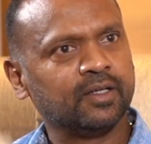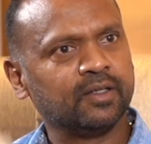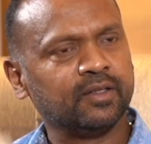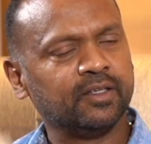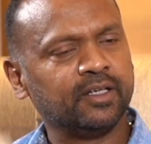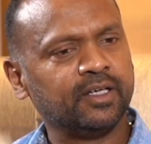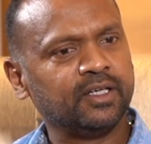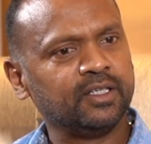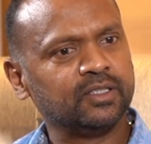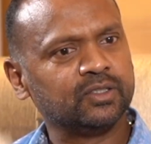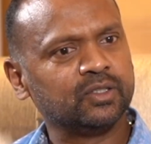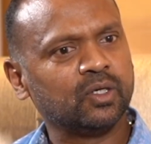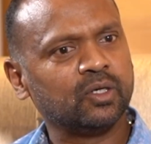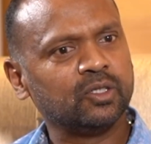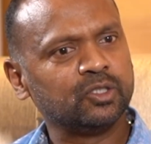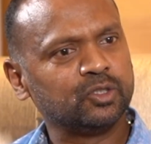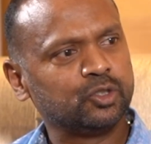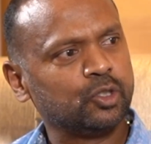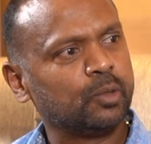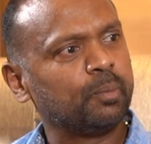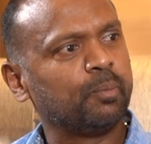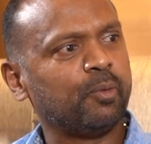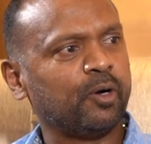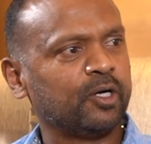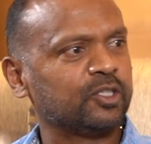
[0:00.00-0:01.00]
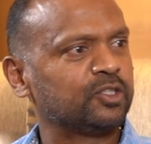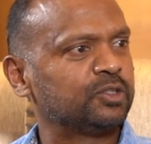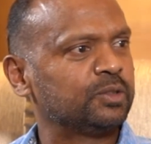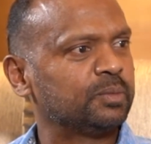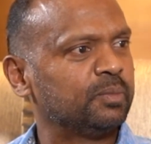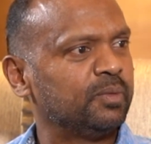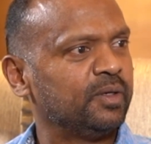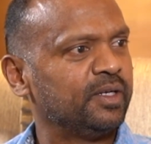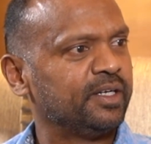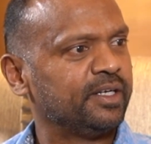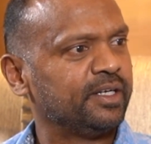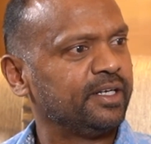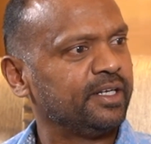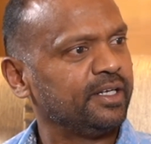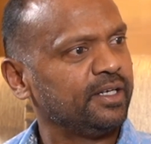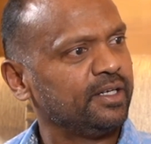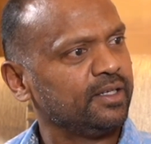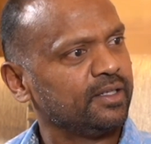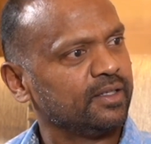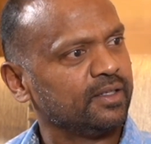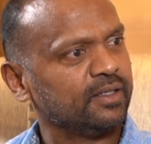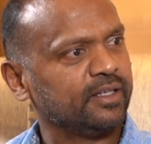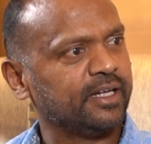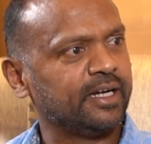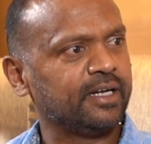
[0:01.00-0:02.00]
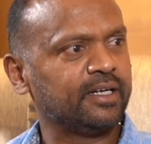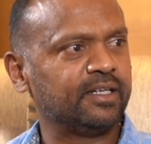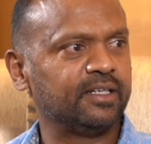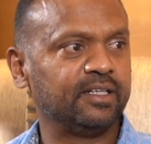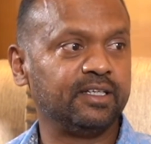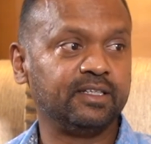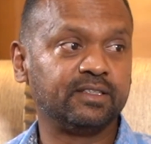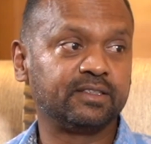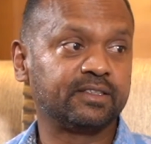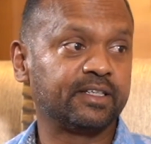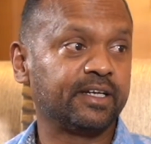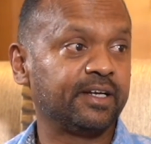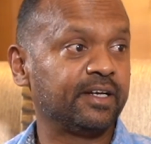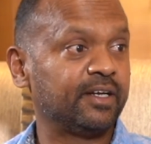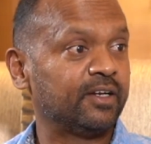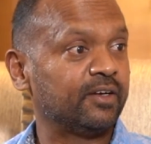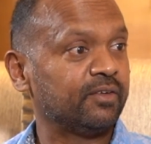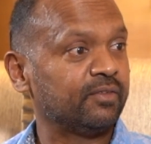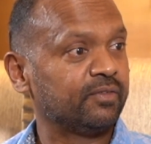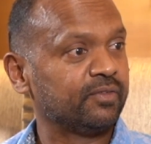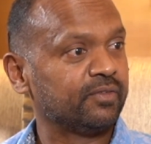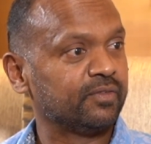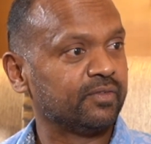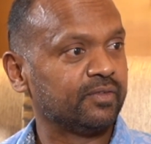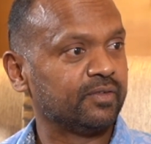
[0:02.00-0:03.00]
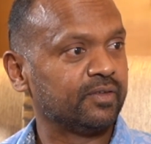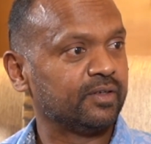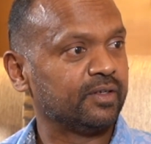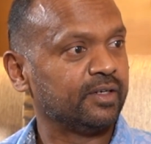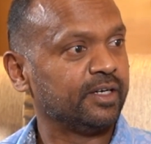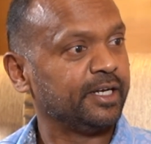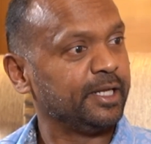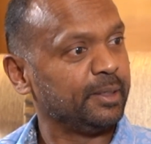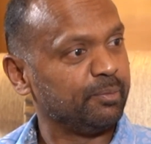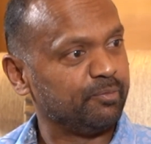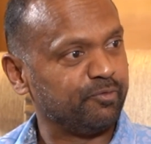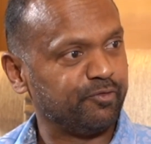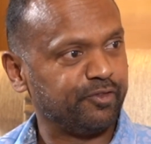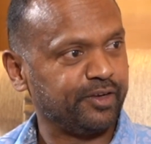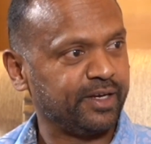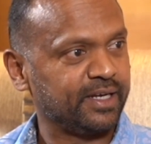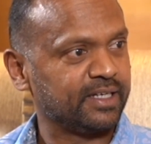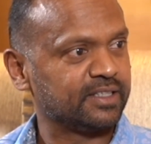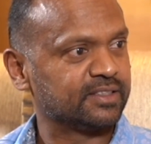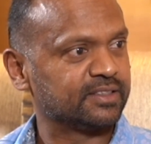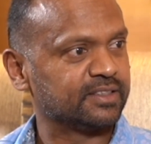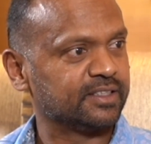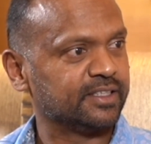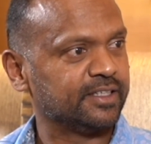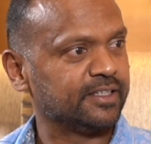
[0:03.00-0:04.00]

there is also possibility that these kind of deep fakes,